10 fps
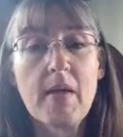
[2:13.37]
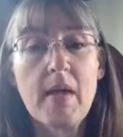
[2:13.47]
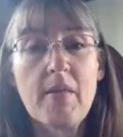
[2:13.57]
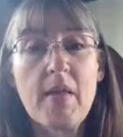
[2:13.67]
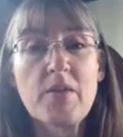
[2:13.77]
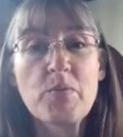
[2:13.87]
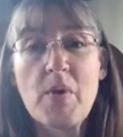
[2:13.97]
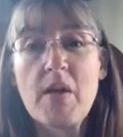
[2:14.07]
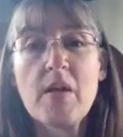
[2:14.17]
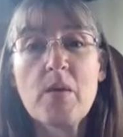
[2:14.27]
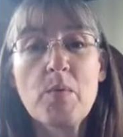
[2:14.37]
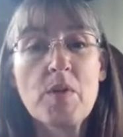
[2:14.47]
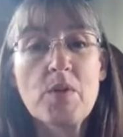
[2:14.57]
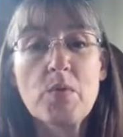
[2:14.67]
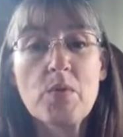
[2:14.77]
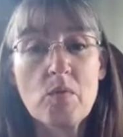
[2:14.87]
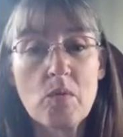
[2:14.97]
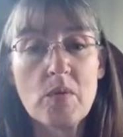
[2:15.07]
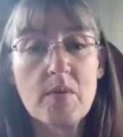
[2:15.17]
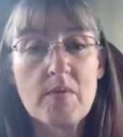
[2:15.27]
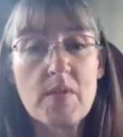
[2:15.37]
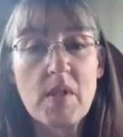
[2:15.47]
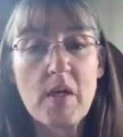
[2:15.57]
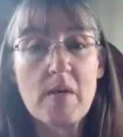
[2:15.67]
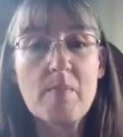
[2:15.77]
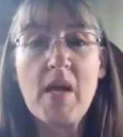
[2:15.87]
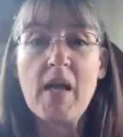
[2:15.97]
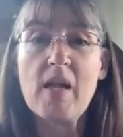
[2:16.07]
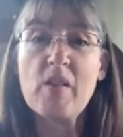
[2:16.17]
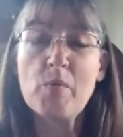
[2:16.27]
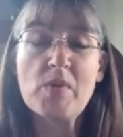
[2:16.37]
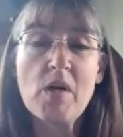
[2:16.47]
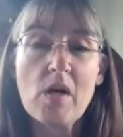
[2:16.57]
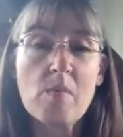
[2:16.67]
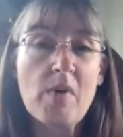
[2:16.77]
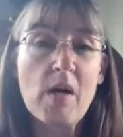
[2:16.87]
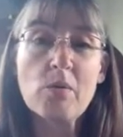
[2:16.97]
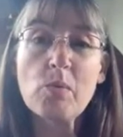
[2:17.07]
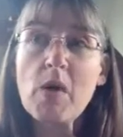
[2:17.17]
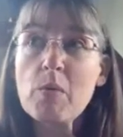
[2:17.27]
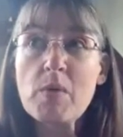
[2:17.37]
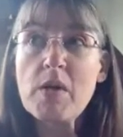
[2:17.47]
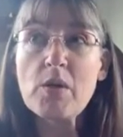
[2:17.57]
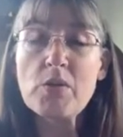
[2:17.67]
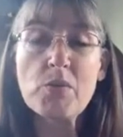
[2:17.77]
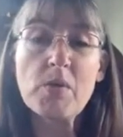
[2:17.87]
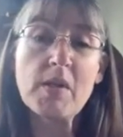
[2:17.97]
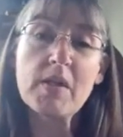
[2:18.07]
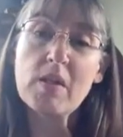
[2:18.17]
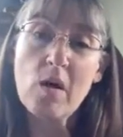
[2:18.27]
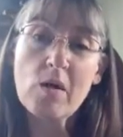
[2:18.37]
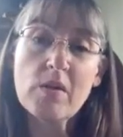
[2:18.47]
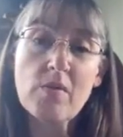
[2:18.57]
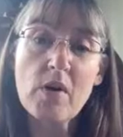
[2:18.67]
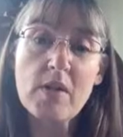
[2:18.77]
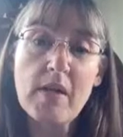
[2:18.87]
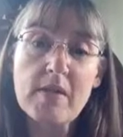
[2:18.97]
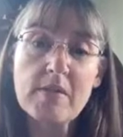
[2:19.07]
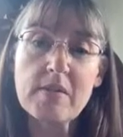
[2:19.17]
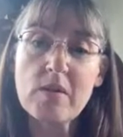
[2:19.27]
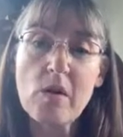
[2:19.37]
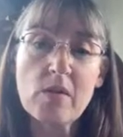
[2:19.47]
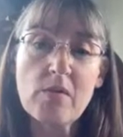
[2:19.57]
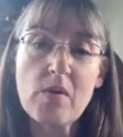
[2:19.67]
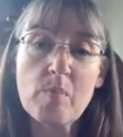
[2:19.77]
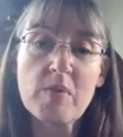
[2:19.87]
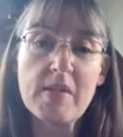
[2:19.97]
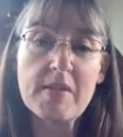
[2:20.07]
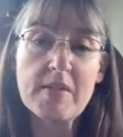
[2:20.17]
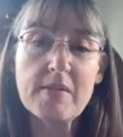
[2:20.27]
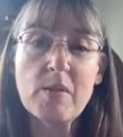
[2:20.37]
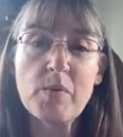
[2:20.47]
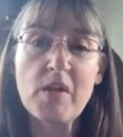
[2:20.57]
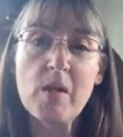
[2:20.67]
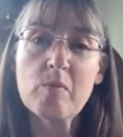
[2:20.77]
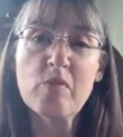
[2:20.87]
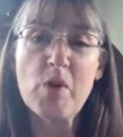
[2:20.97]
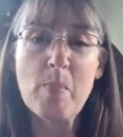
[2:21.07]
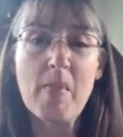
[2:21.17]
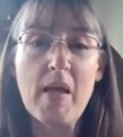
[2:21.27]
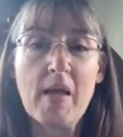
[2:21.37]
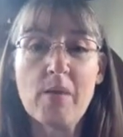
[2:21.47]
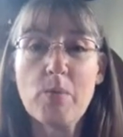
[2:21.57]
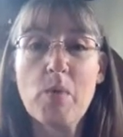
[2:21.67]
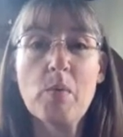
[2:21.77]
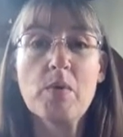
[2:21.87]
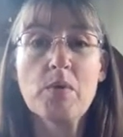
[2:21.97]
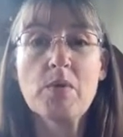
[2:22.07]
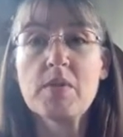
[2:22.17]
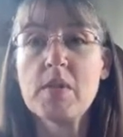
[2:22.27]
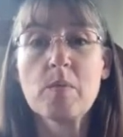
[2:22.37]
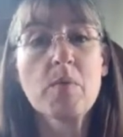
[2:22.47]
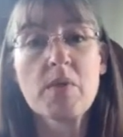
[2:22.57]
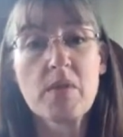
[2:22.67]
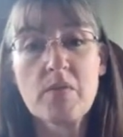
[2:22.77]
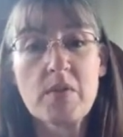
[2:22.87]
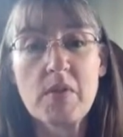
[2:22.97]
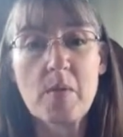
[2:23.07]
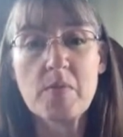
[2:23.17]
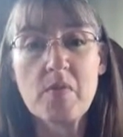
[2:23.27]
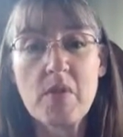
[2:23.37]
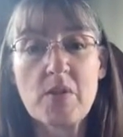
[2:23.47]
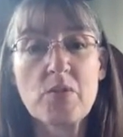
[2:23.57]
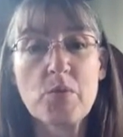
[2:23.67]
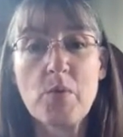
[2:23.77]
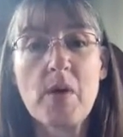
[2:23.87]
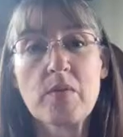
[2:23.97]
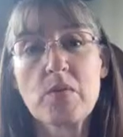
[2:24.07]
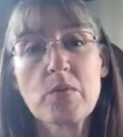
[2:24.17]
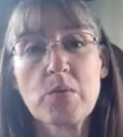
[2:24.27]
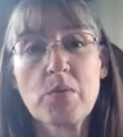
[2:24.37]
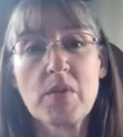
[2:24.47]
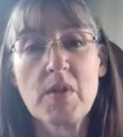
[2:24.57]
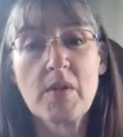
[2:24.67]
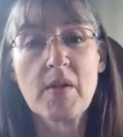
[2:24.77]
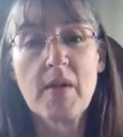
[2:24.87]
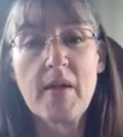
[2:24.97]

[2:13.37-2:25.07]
And this way we can do it all of the time. And then we talk about what we are doing in all of our classes and all of our places that we come from and what we do to celebrate different types of things throughout the school year.